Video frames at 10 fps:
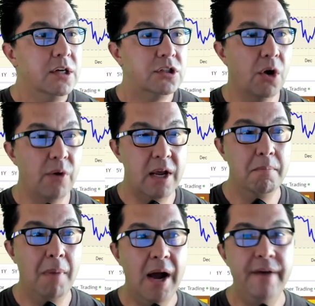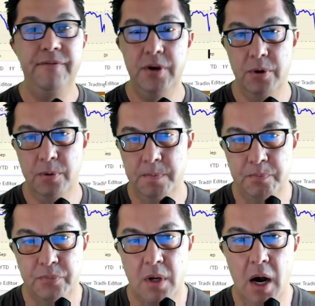So in my view,
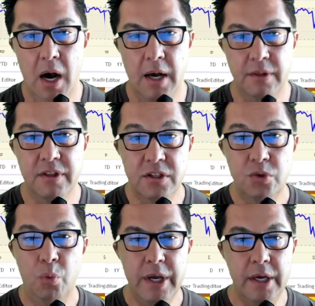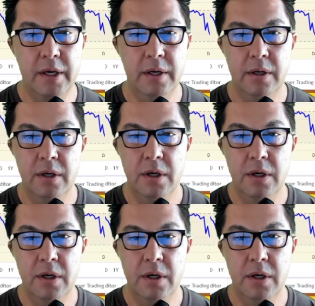this week,